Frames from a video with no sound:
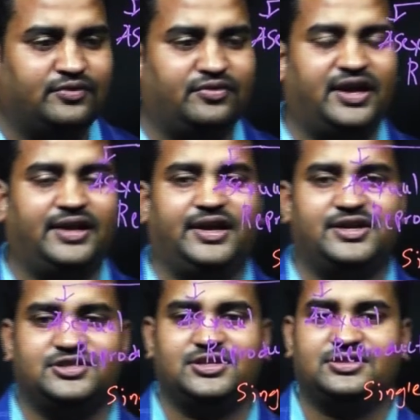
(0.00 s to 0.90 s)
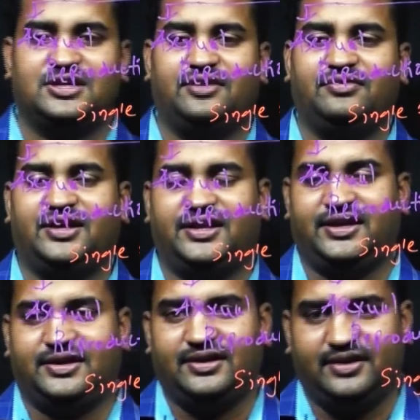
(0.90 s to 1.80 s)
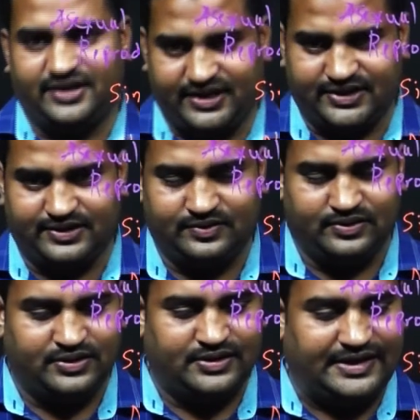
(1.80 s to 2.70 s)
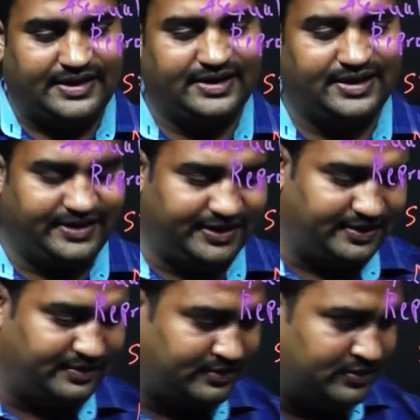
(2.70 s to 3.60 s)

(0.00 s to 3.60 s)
variations are very rare and little.